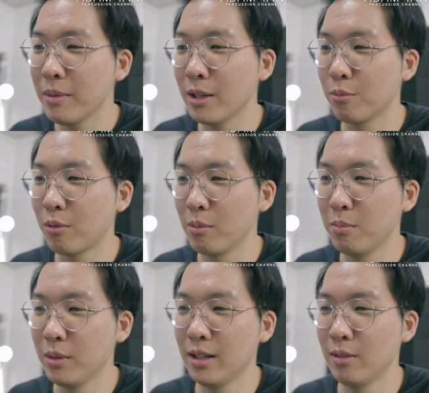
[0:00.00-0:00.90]
it would probably
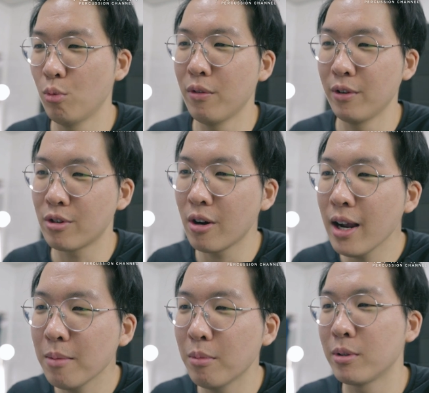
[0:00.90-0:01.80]
be in worth a
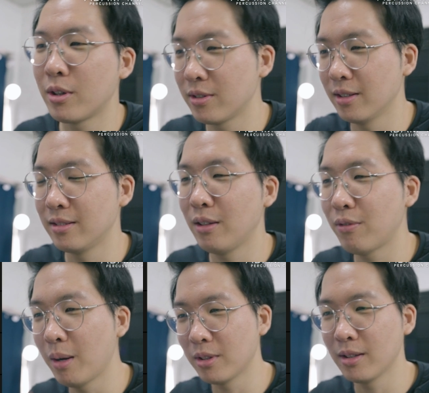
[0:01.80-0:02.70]
try, but because the Z
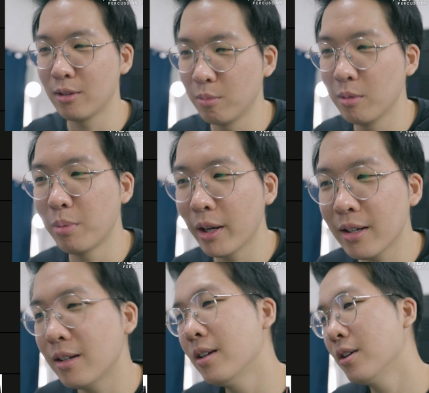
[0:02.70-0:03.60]
frame's a little bit
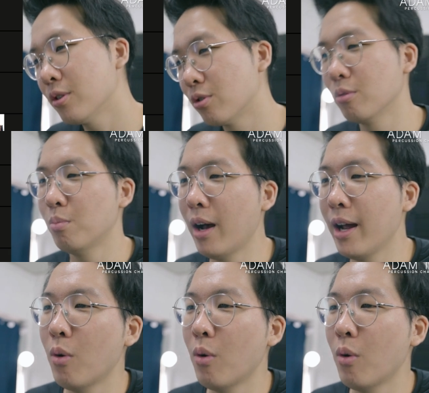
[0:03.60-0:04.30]
better, goodbye.